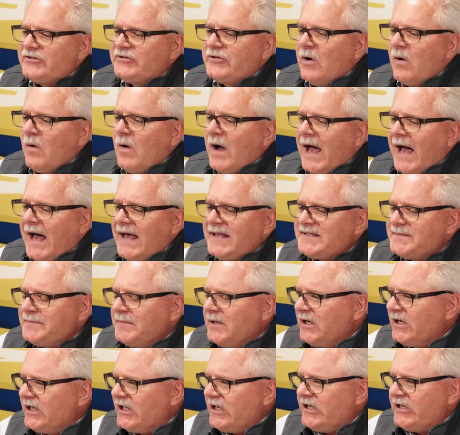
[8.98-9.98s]
So
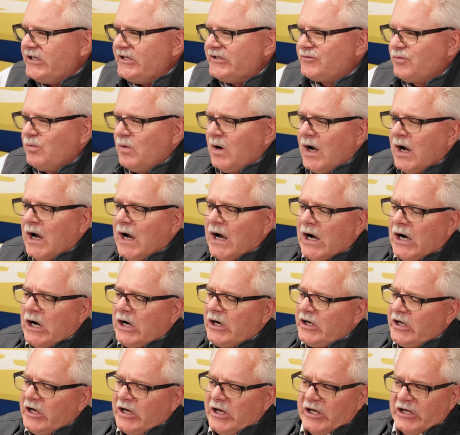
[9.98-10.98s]
asthma is
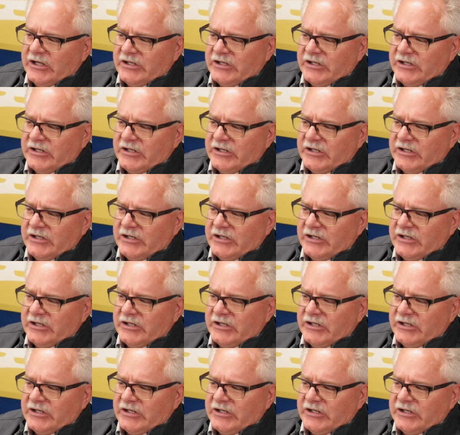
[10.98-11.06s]
where